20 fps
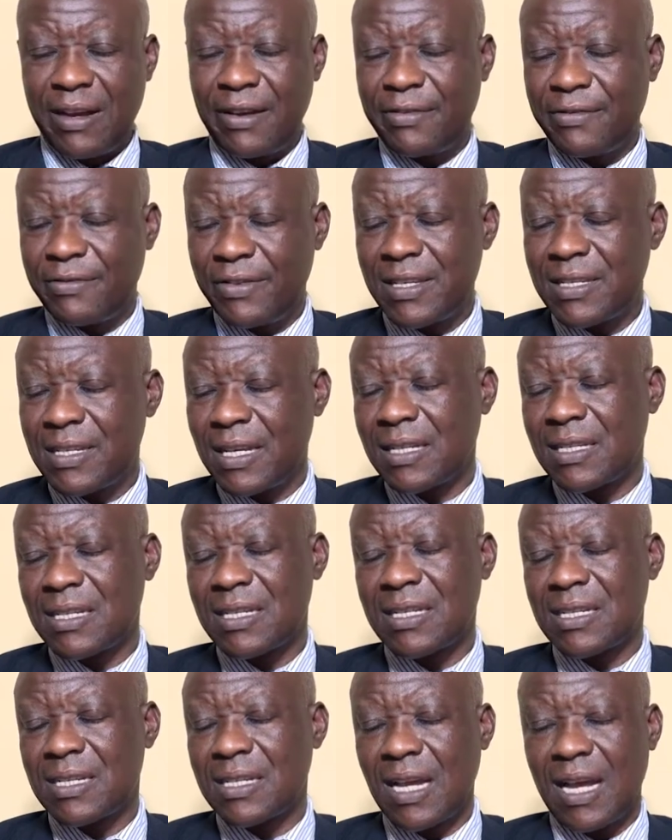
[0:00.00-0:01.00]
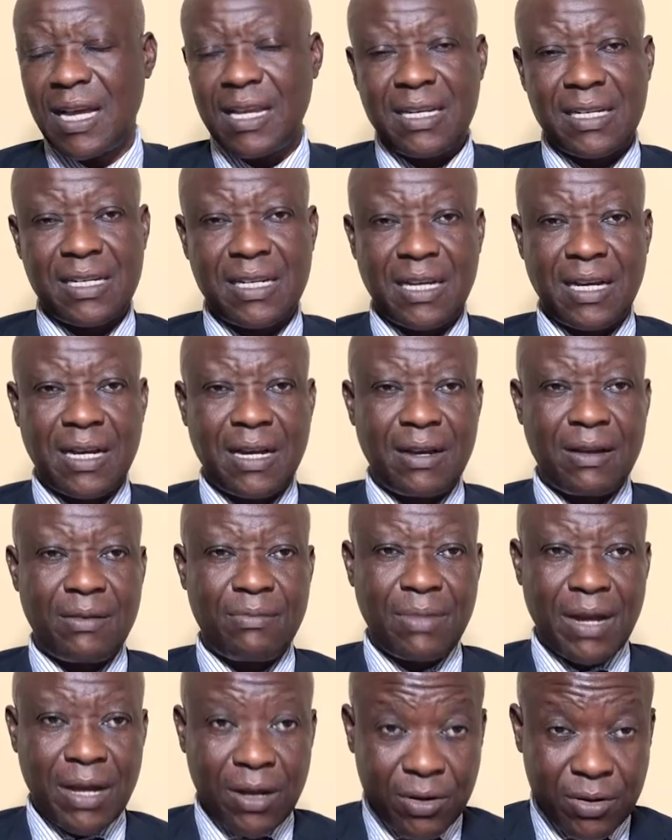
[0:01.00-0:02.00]
physics and
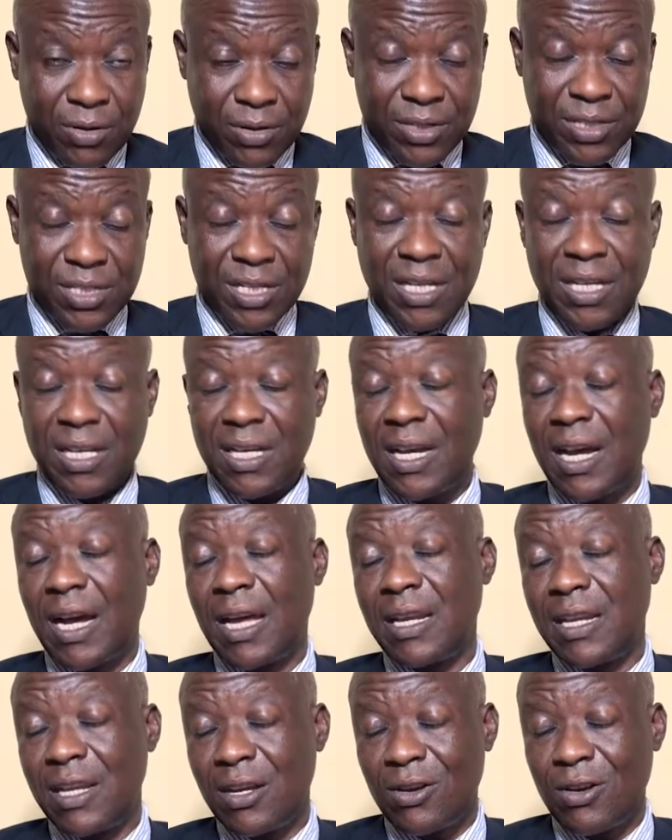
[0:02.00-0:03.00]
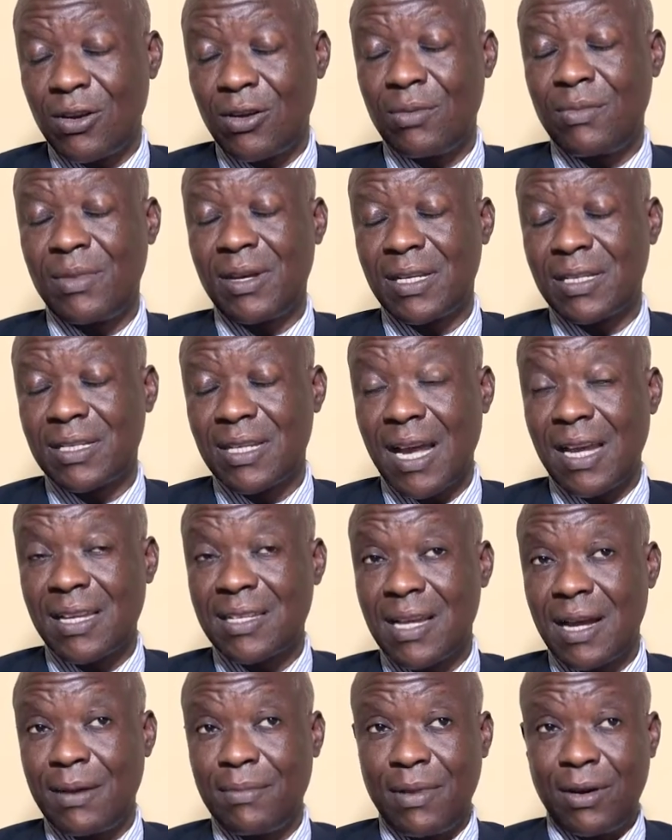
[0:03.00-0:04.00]
biology and economics are
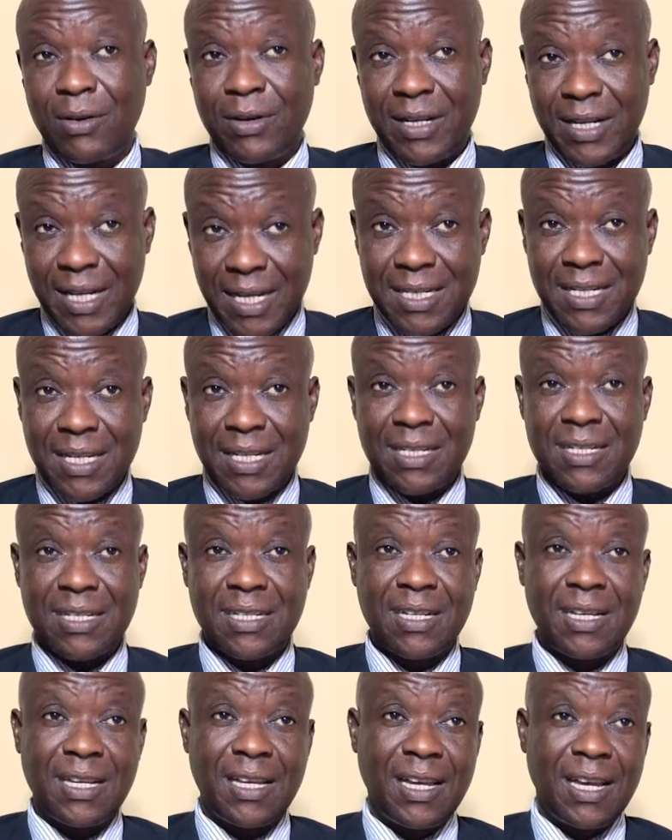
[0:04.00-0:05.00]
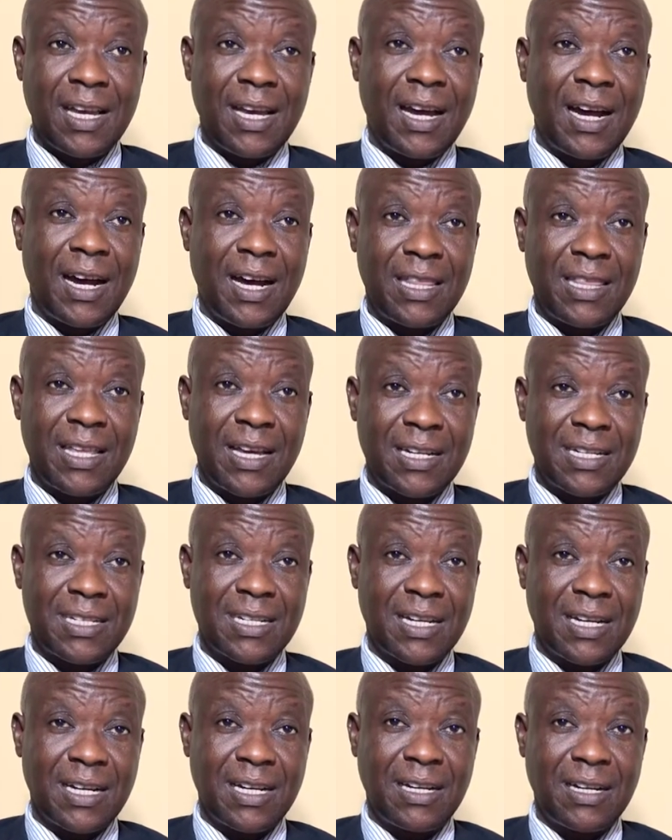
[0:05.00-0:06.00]
somehow related, and that
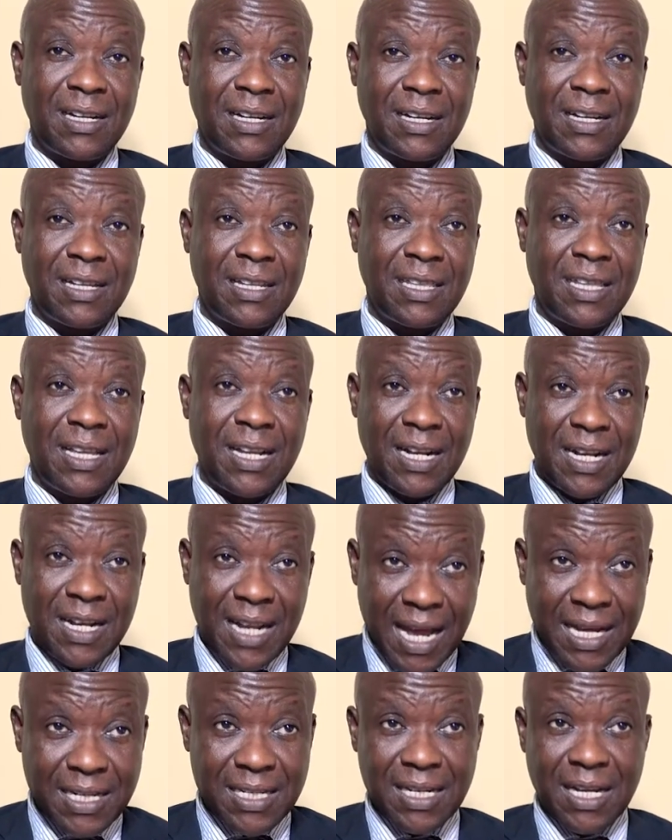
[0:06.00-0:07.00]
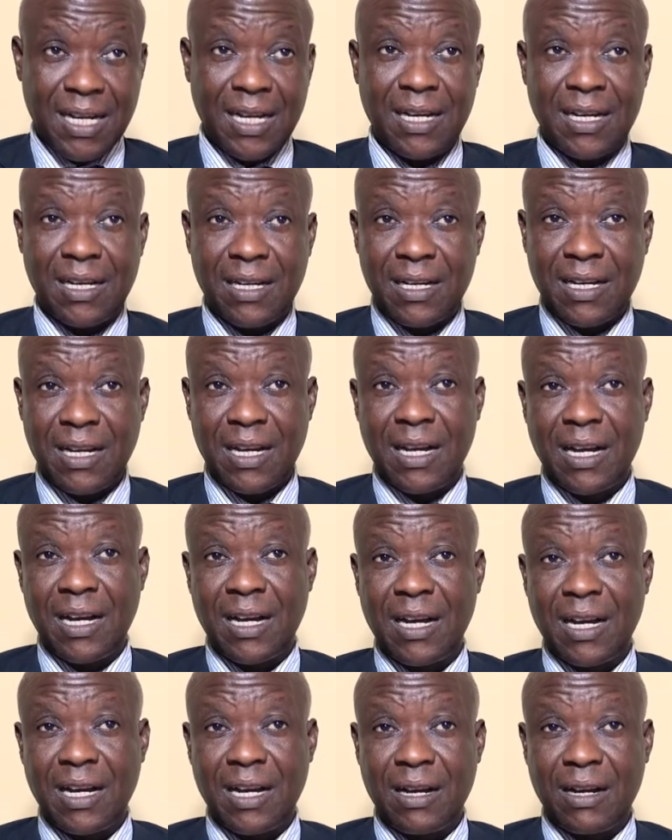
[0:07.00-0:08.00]
the latter
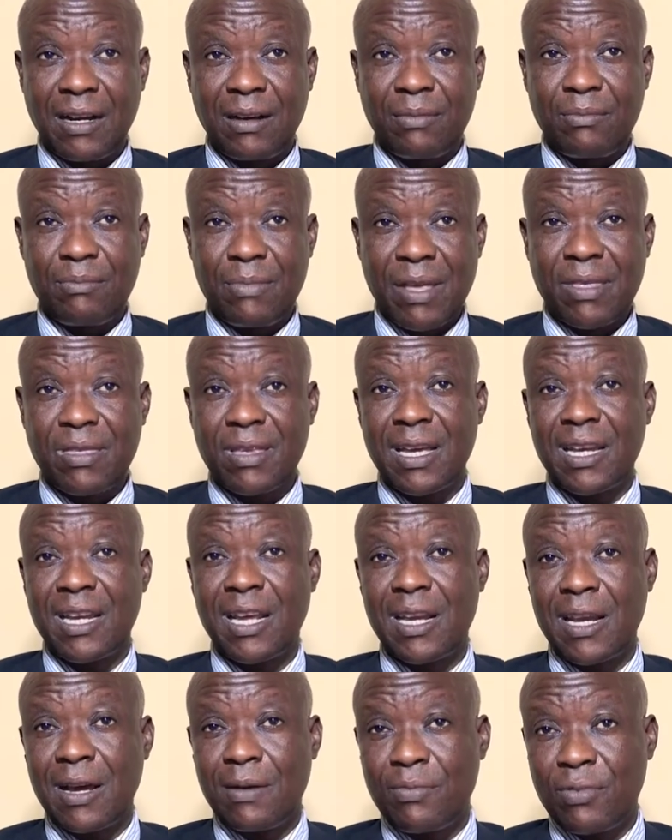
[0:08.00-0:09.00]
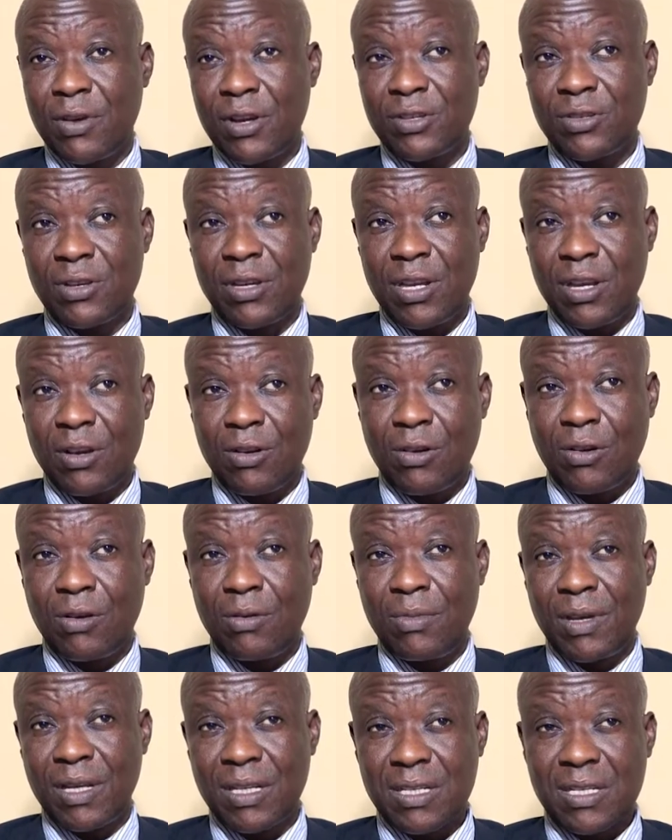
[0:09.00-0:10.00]
method and appraisal in
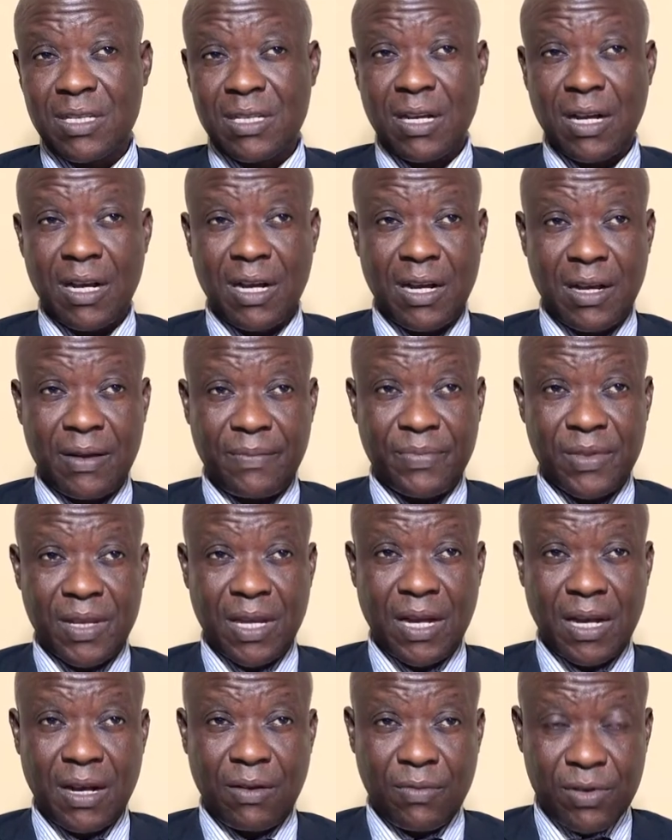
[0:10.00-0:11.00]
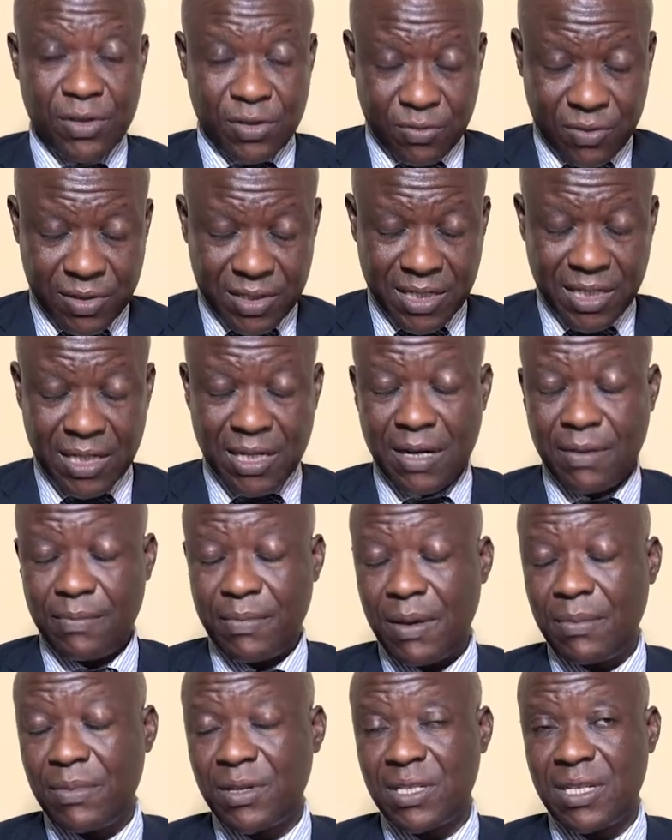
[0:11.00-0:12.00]
economics, which was certainly
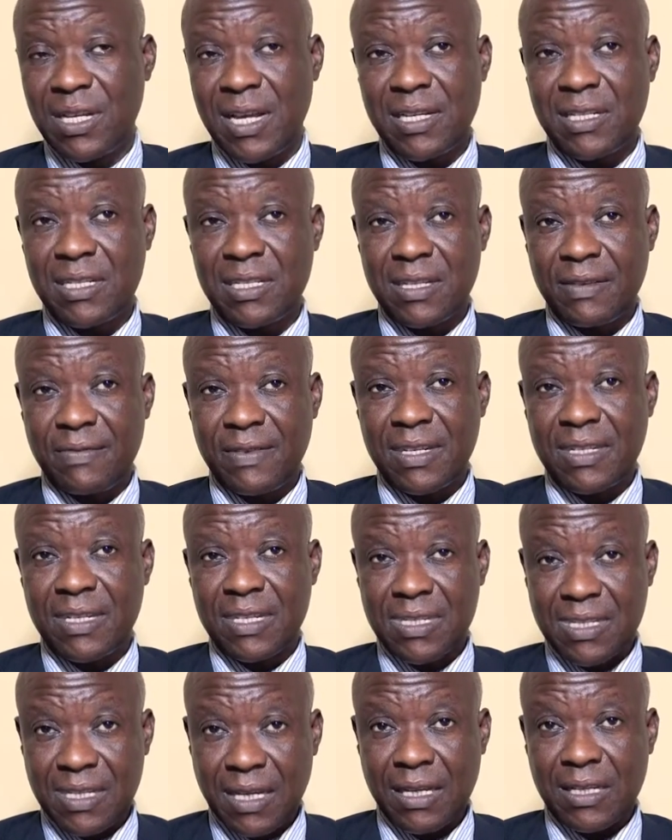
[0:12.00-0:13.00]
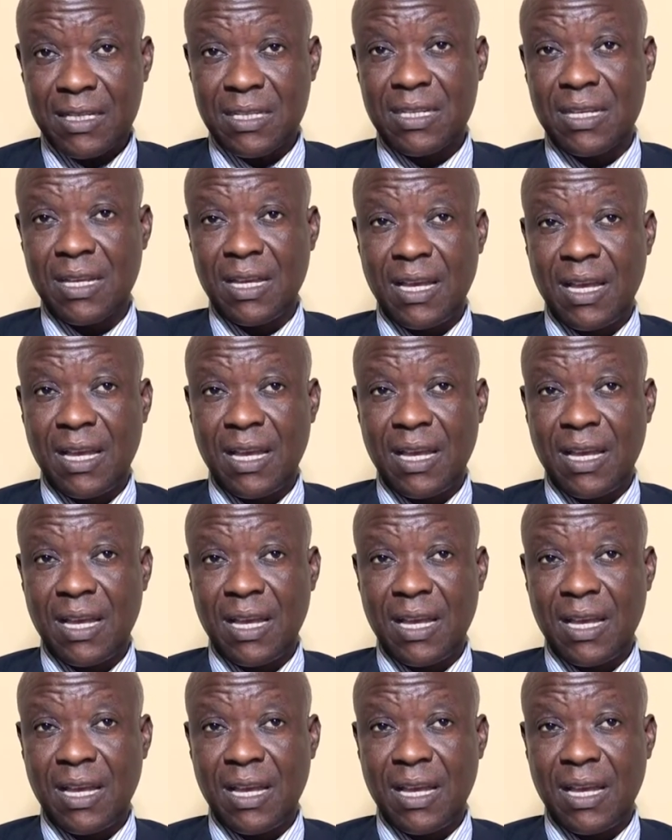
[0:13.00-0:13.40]
published in 1976,